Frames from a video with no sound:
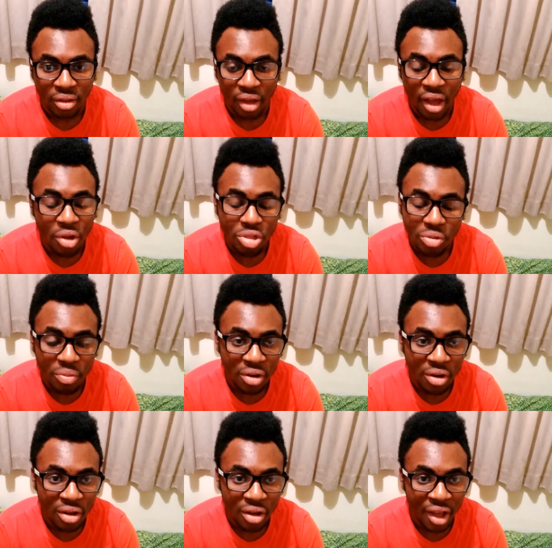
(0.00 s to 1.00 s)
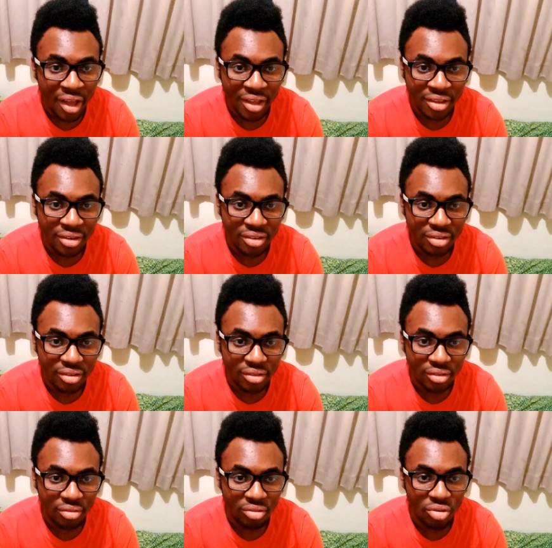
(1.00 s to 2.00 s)
Algebra and
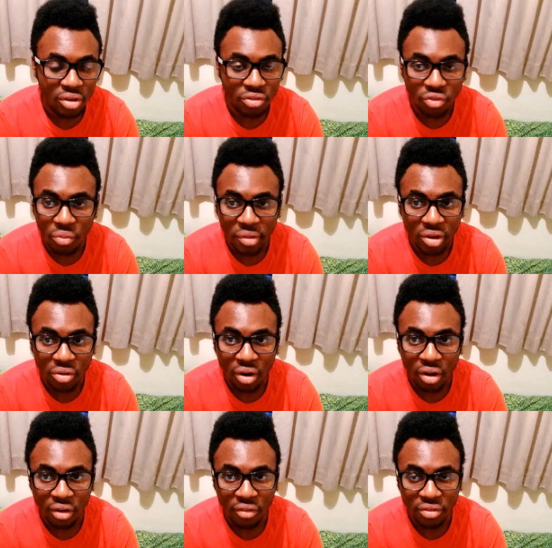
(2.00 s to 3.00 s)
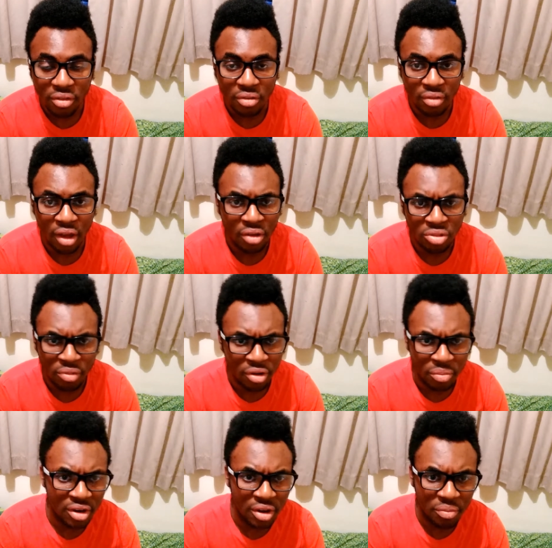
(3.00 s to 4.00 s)
transforming graphs and algebraic
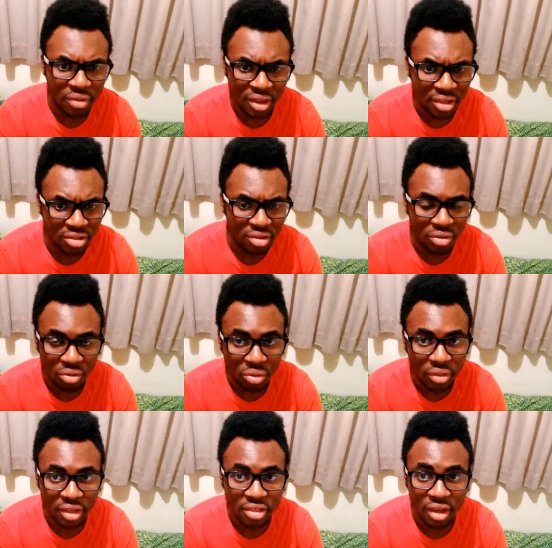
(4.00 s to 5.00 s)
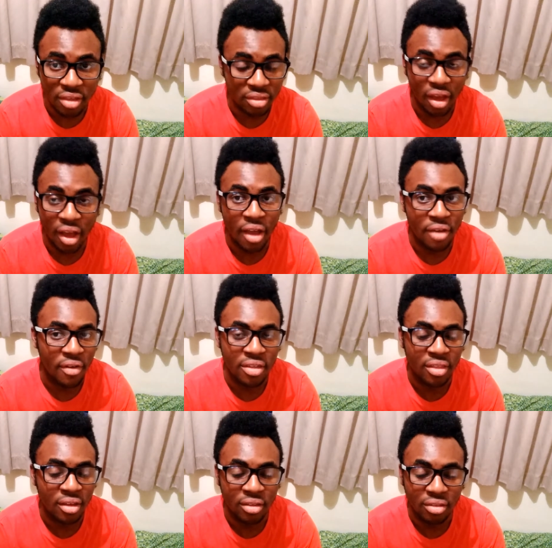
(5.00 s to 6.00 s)
manipulation and all that jazz, I find
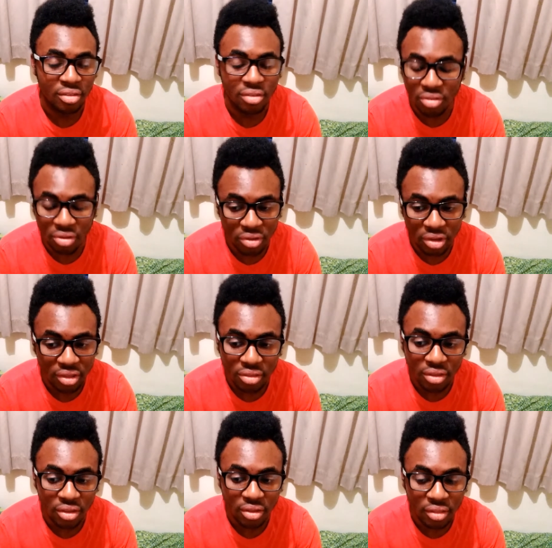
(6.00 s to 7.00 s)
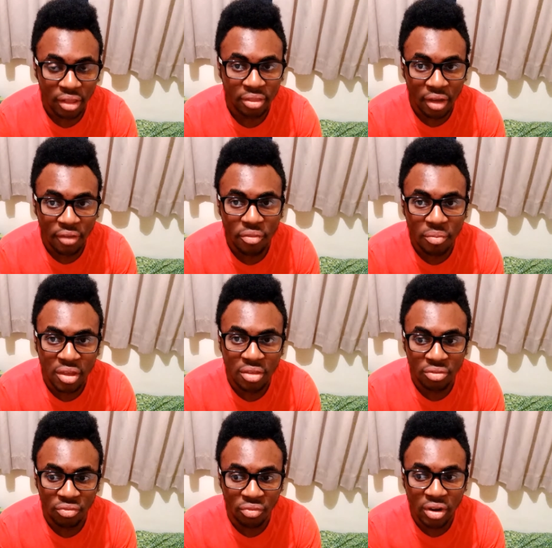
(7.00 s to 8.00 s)
that so easy. Like, that for me
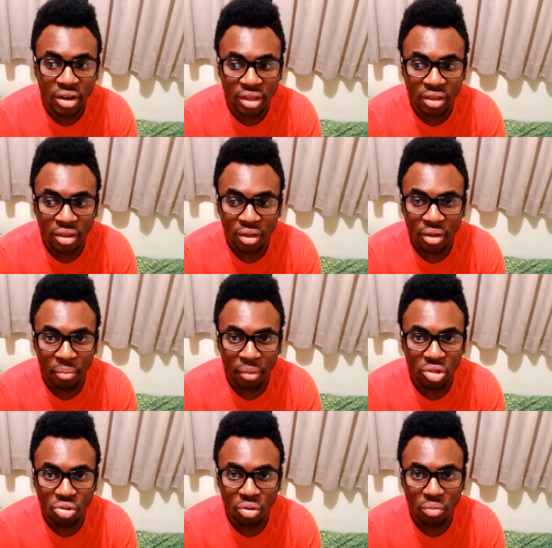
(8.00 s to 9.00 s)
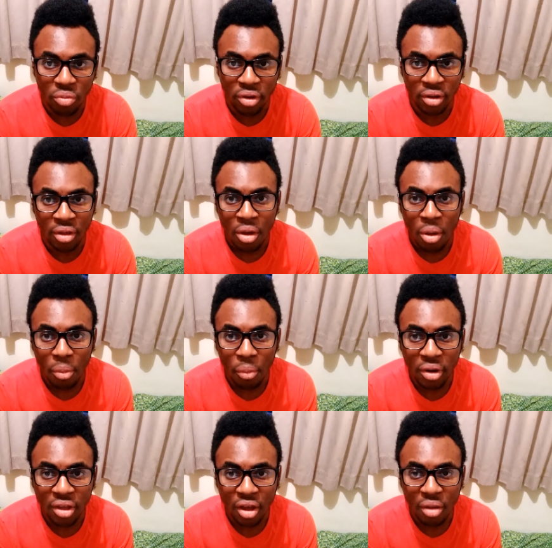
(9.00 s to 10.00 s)
is really my strong point. But
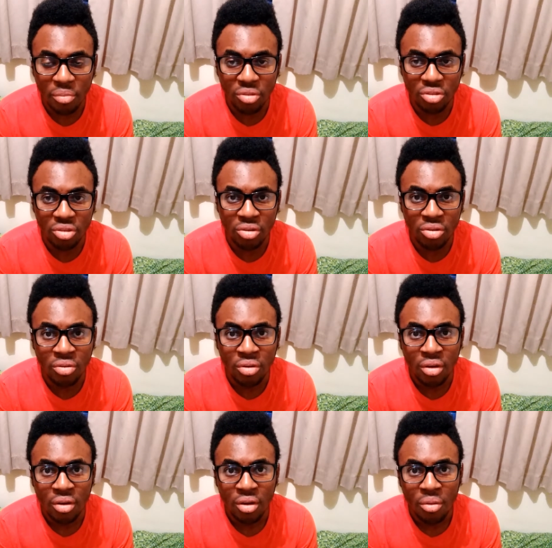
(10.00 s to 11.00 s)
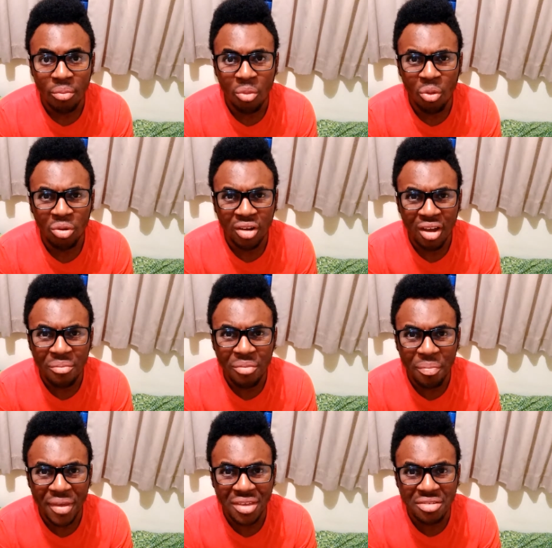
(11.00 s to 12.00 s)
when it comes to more
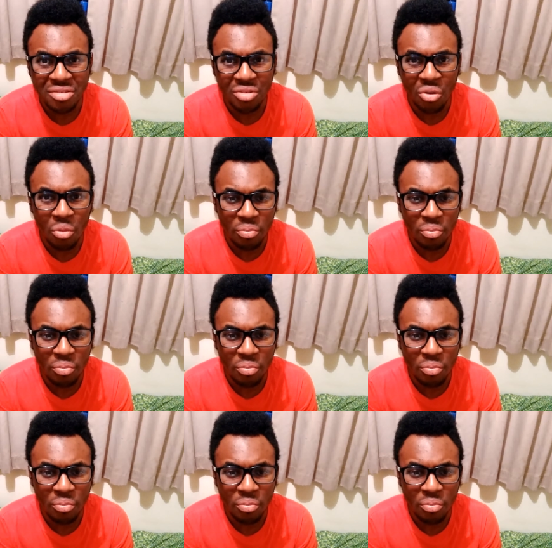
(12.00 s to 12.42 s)
number-based or